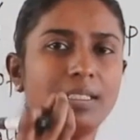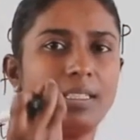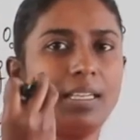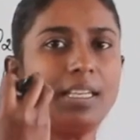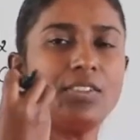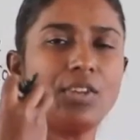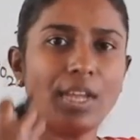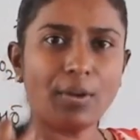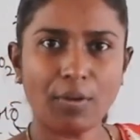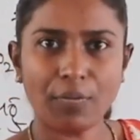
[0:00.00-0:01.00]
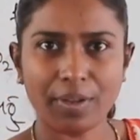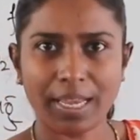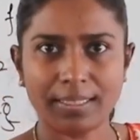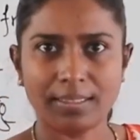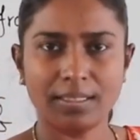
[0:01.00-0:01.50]
intake of
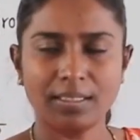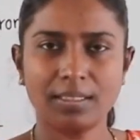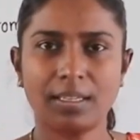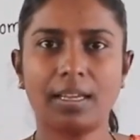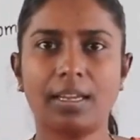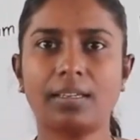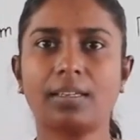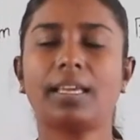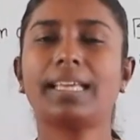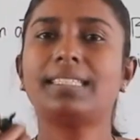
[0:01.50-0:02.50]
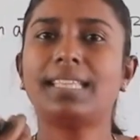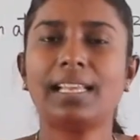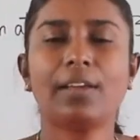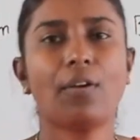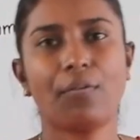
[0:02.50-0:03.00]
gases and
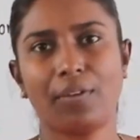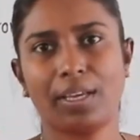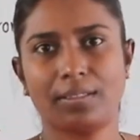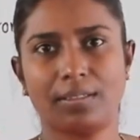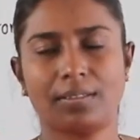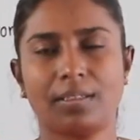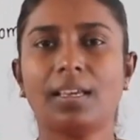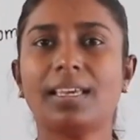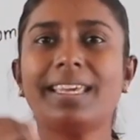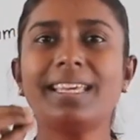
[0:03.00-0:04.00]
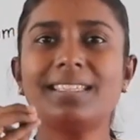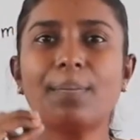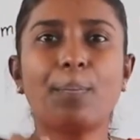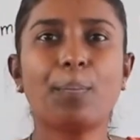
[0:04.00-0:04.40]
exhaling of gases is a